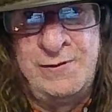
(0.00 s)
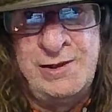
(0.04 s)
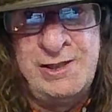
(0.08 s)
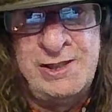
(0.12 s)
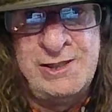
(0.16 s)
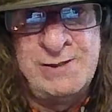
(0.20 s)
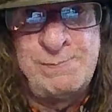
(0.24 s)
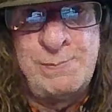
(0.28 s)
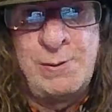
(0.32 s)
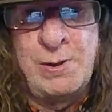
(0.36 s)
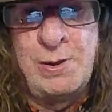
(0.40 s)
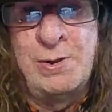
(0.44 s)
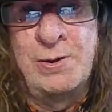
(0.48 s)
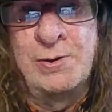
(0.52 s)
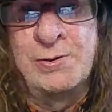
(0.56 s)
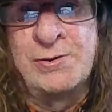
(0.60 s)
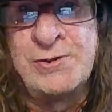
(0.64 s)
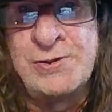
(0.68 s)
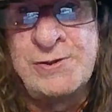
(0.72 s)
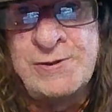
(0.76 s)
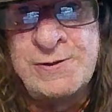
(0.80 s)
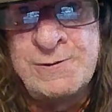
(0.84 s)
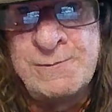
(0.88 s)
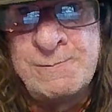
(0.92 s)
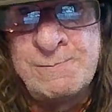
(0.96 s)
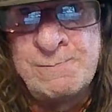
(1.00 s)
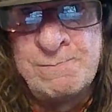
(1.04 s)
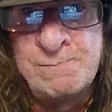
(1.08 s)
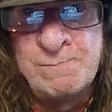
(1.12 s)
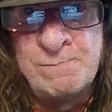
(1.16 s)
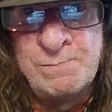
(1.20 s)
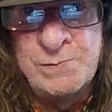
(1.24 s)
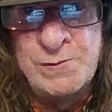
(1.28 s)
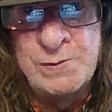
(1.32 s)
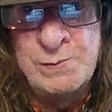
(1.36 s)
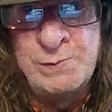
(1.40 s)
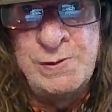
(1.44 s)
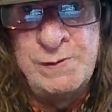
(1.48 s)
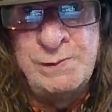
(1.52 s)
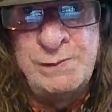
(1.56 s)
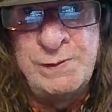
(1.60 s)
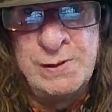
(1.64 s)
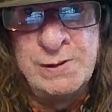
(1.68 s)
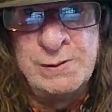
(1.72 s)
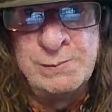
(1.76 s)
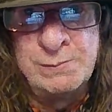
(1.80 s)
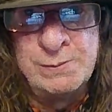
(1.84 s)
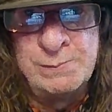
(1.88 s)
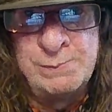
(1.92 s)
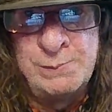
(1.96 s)
These pods,
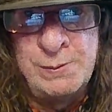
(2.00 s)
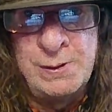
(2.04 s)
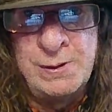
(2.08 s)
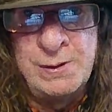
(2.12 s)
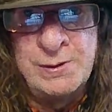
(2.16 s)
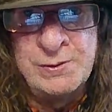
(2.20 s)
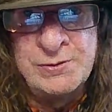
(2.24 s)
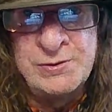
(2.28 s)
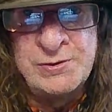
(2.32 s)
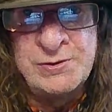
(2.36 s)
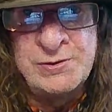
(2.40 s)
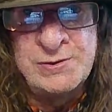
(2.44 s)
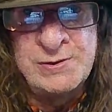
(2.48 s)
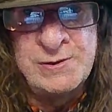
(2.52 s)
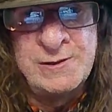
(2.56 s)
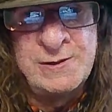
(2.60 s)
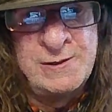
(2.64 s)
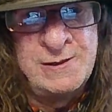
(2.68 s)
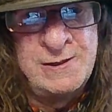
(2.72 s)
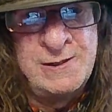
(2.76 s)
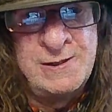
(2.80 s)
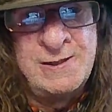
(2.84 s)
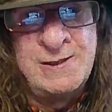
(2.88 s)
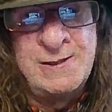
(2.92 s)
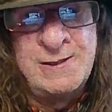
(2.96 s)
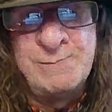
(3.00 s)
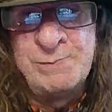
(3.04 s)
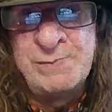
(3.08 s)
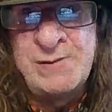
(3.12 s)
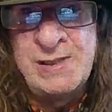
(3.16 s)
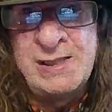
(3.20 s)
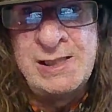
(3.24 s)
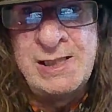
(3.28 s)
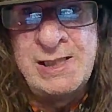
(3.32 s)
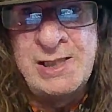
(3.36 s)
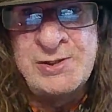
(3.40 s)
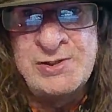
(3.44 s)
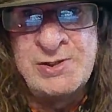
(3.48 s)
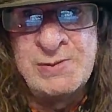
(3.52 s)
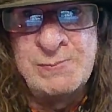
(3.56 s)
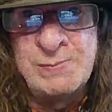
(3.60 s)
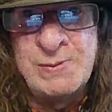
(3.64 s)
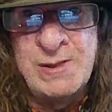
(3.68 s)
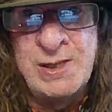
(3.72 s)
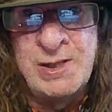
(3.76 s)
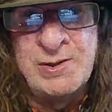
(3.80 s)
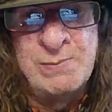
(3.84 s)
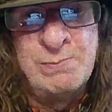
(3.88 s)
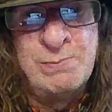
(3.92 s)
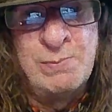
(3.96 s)
refillable pods, they last
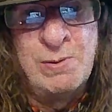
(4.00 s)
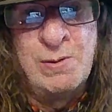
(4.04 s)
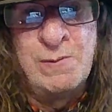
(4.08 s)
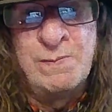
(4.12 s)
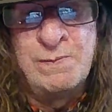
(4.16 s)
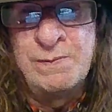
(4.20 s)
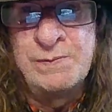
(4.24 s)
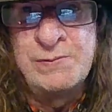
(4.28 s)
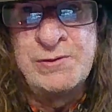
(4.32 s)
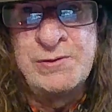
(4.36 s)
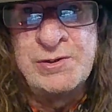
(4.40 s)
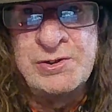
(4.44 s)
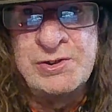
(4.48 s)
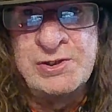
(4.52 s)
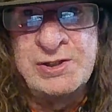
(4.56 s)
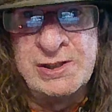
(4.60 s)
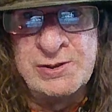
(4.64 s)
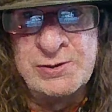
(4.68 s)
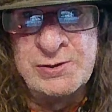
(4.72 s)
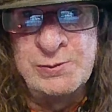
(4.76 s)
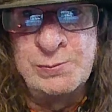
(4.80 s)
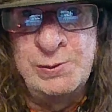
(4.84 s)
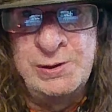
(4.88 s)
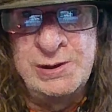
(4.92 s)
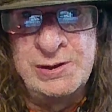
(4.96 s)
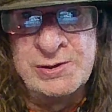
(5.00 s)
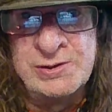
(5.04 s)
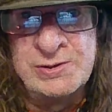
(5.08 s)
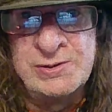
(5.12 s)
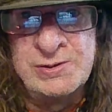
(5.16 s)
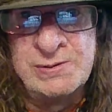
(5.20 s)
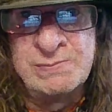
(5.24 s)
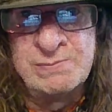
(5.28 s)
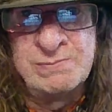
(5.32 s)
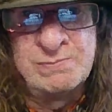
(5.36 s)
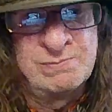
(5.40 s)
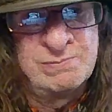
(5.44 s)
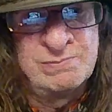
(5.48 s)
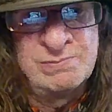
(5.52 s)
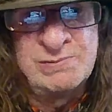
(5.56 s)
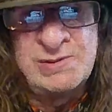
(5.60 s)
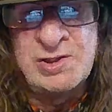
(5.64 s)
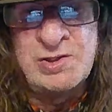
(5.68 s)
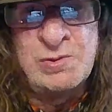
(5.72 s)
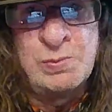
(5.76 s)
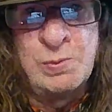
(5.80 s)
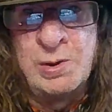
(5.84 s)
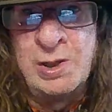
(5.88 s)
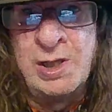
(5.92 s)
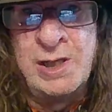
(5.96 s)
about a month to 6 weeks.
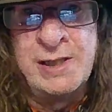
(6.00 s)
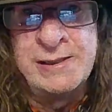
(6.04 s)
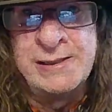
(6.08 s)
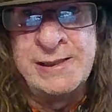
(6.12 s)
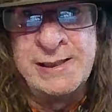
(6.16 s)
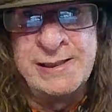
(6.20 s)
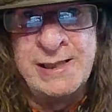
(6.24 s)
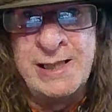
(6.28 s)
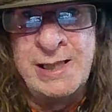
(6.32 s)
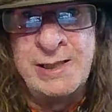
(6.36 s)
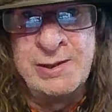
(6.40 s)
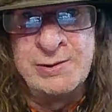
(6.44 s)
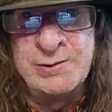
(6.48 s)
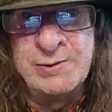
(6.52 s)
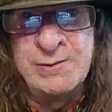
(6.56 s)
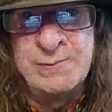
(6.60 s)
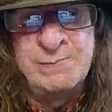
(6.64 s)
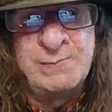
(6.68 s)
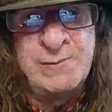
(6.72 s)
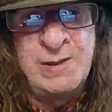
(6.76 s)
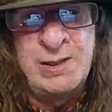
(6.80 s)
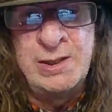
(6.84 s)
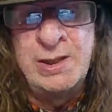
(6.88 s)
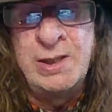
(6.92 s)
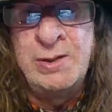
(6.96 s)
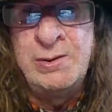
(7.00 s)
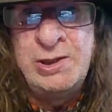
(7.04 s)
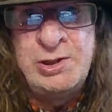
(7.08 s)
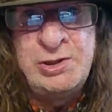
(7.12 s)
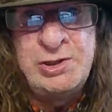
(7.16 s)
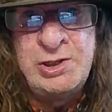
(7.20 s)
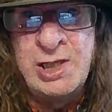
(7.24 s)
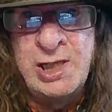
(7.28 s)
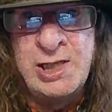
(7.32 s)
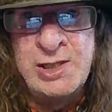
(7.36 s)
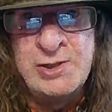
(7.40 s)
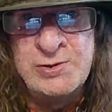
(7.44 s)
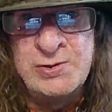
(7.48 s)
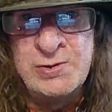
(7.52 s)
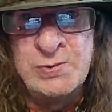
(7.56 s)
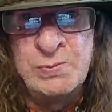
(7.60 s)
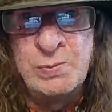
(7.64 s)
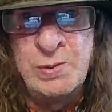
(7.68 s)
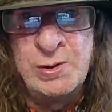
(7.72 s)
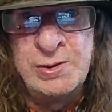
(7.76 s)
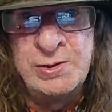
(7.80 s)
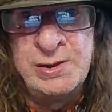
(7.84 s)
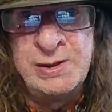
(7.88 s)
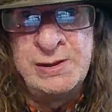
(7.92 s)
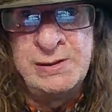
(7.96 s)
That's what I get out of them. I only change them
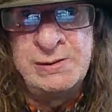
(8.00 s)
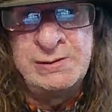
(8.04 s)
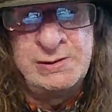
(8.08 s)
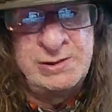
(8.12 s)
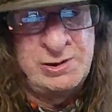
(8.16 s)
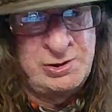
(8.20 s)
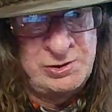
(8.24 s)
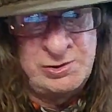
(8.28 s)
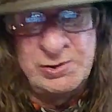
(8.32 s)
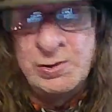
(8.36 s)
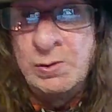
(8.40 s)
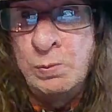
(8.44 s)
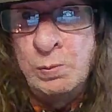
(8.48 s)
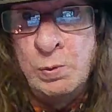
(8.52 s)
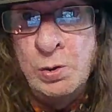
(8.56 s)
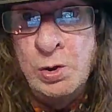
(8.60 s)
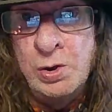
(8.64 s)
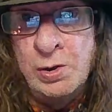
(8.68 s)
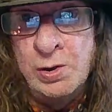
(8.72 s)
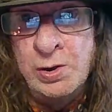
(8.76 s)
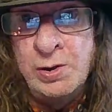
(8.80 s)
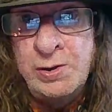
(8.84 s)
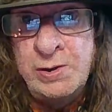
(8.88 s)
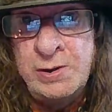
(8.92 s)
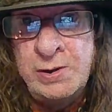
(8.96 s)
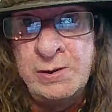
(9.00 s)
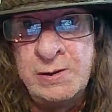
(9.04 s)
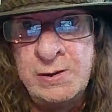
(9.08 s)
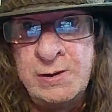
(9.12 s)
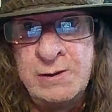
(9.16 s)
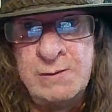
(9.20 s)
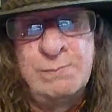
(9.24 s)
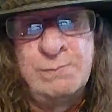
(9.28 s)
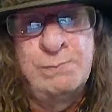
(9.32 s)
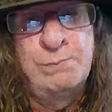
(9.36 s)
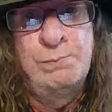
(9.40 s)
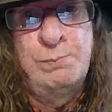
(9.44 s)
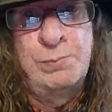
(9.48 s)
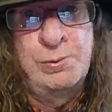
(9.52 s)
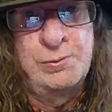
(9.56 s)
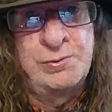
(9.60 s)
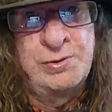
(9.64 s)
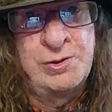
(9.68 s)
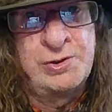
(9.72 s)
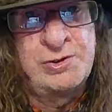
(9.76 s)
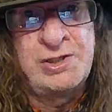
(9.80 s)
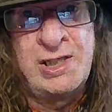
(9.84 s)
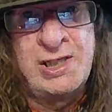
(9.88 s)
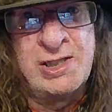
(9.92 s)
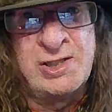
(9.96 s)
when they still work, but
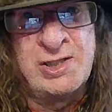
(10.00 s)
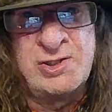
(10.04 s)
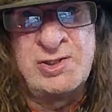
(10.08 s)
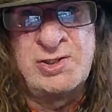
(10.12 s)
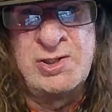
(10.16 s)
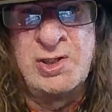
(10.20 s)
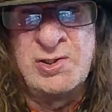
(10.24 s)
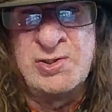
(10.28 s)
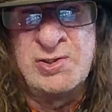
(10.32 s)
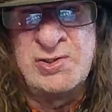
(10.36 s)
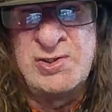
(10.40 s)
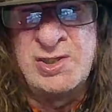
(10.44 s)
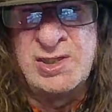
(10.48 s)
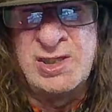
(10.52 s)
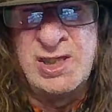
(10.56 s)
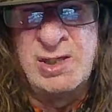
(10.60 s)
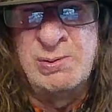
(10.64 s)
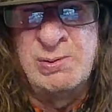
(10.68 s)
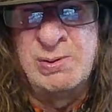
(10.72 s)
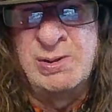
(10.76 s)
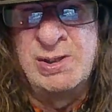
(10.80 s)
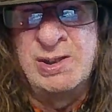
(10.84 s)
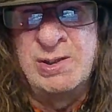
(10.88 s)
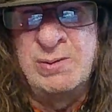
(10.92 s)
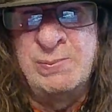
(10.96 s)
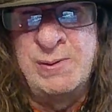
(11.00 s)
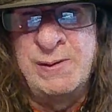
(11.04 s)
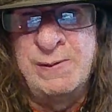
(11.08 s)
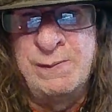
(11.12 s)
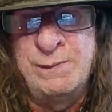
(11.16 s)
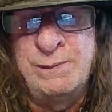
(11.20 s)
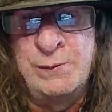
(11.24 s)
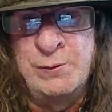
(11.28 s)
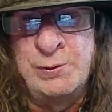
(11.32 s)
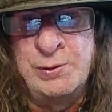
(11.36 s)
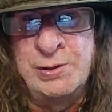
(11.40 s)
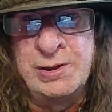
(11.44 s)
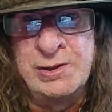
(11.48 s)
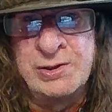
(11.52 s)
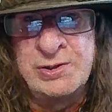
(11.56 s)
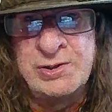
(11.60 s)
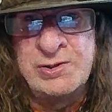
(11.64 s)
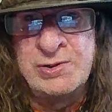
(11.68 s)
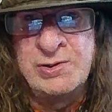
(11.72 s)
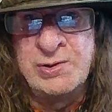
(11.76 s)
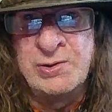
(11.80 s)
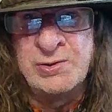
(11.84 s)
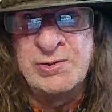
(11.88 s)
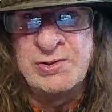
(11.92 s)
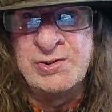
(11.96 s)
the taste starts to go a little bit funny.
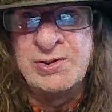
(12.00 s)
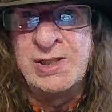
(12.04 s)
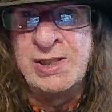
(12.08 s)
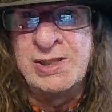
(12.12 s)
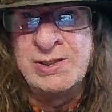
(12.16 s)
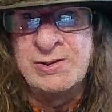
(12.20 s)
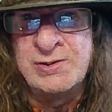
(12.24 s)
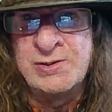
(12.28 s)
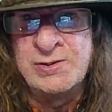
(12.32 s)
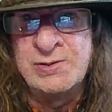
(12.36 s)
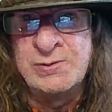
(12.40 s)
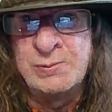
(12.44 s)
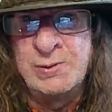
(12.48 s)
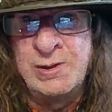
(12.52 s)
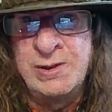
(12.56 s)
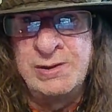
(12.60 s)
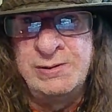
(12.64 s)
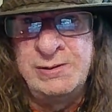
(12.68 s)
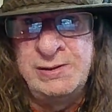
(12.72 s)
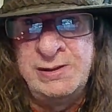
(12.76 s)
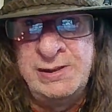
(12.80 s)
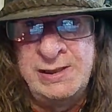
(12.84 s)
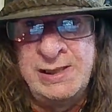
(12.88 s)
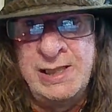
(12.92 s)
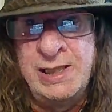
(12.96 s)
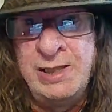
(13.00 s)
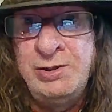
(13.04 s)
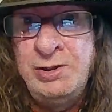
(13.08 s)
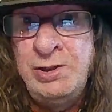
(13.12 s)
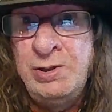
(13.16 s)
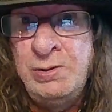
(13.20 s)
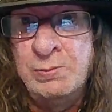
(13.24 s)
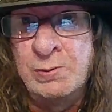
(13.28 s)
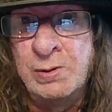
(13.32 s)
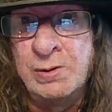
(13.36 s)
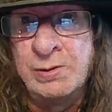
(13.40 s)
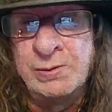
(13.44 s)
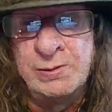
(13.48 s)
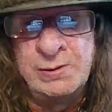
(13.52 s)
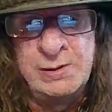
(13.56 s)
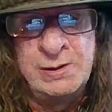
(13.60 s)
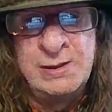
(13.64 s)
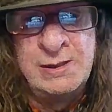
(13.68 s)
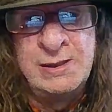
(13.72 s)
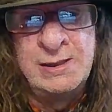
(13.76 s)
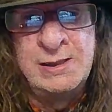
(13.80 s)
It's not as nice as when you get a new one.